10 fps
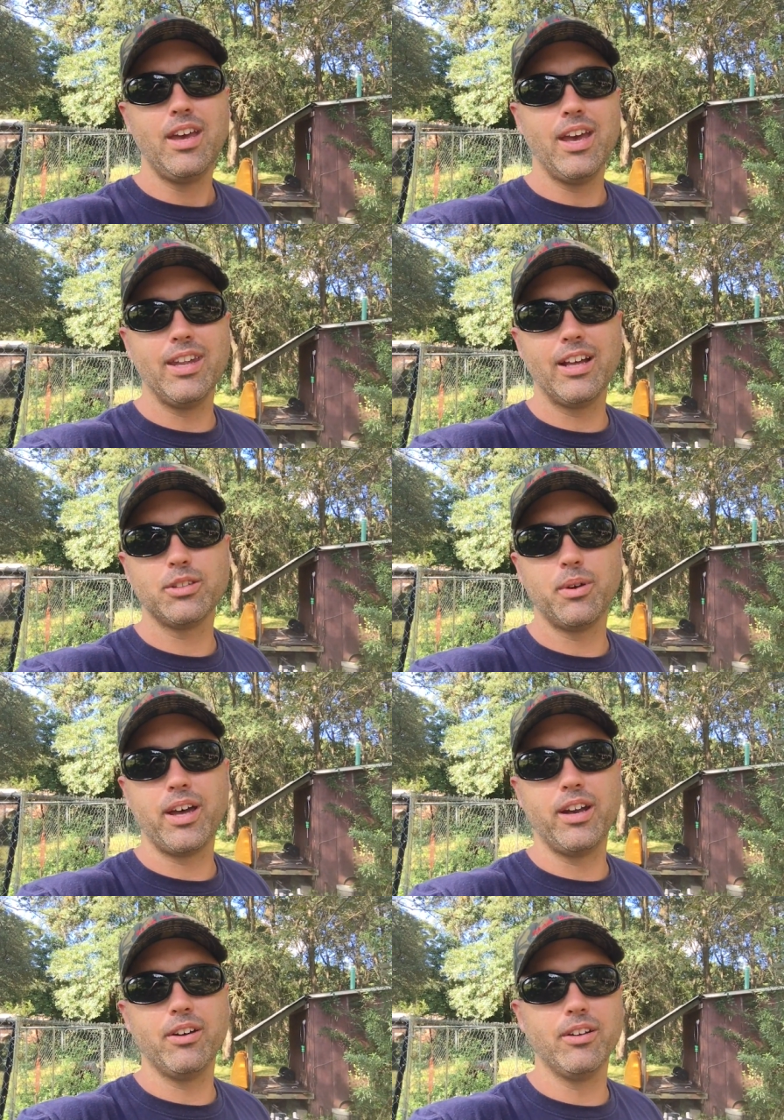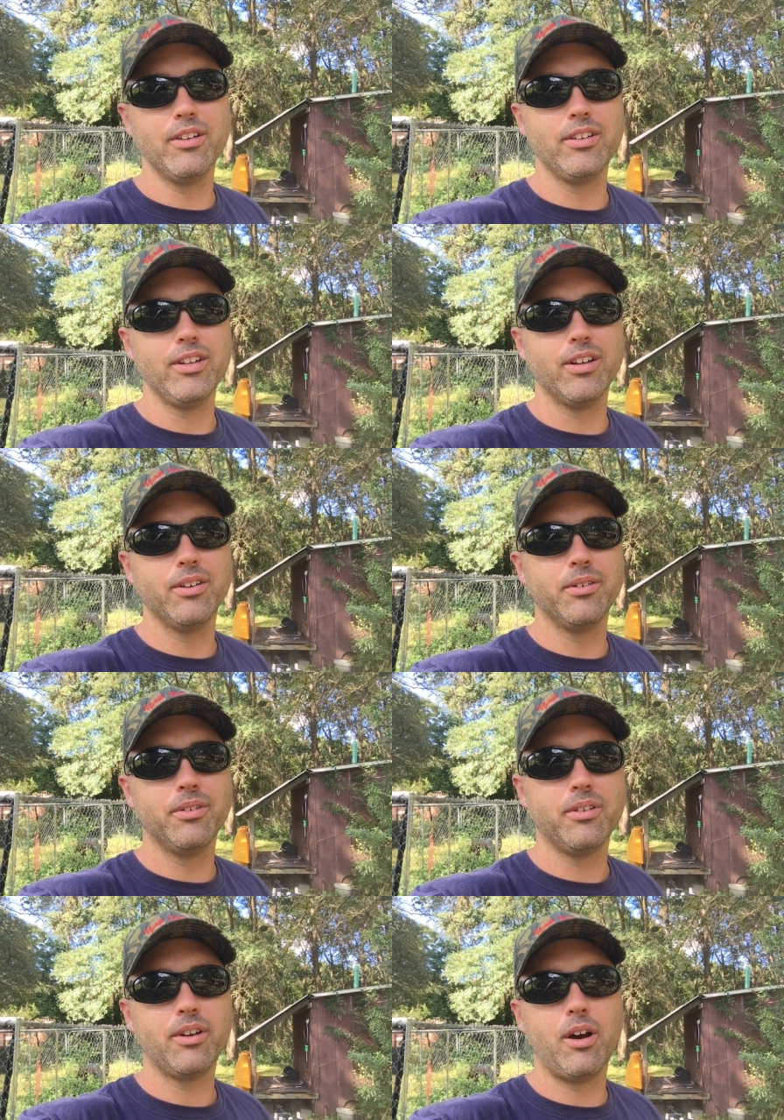And that's why I don't, you know,
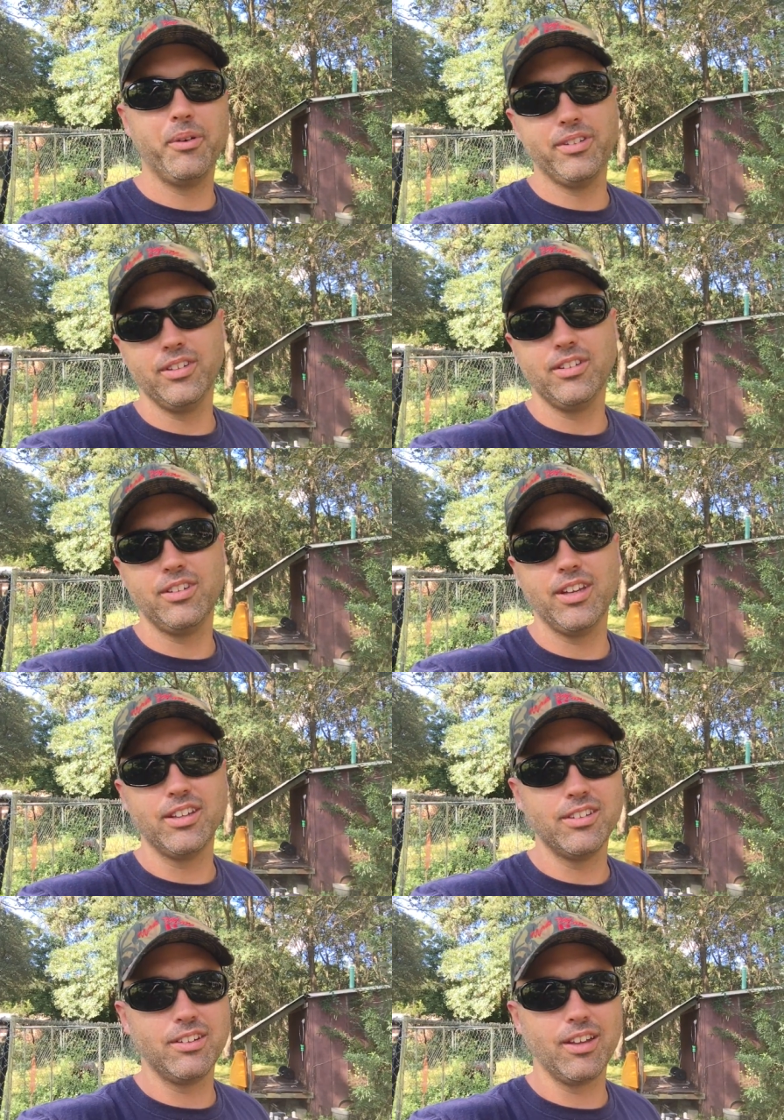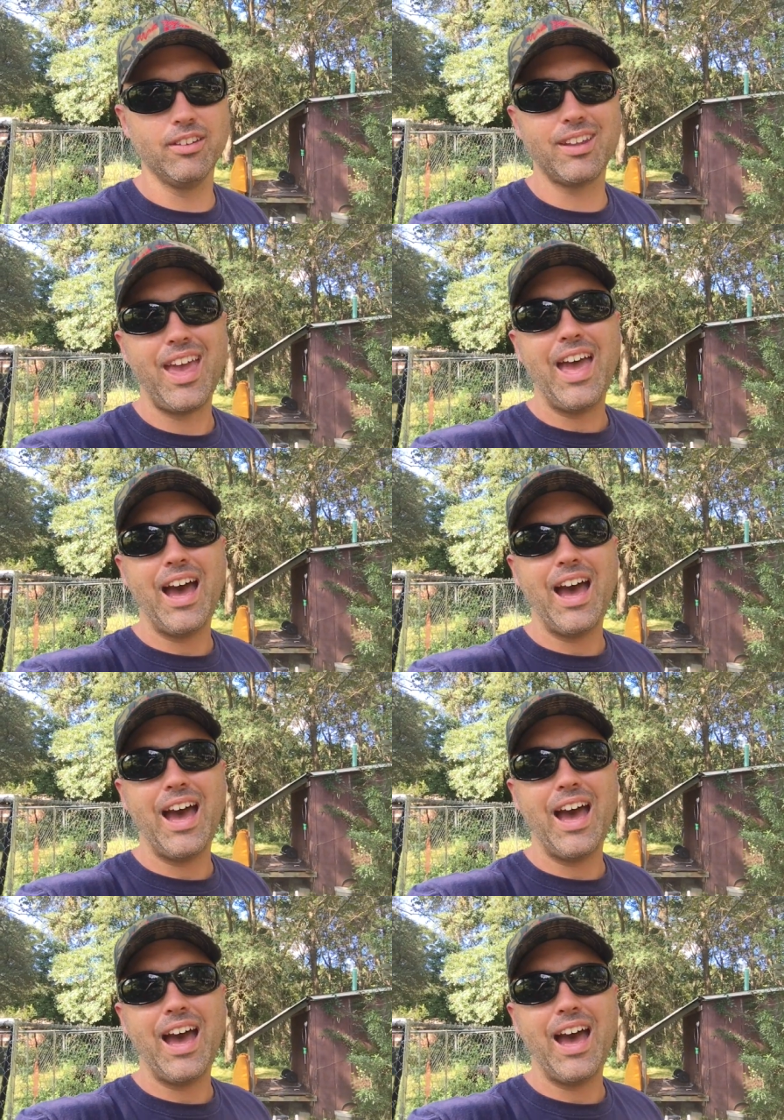always leash things is because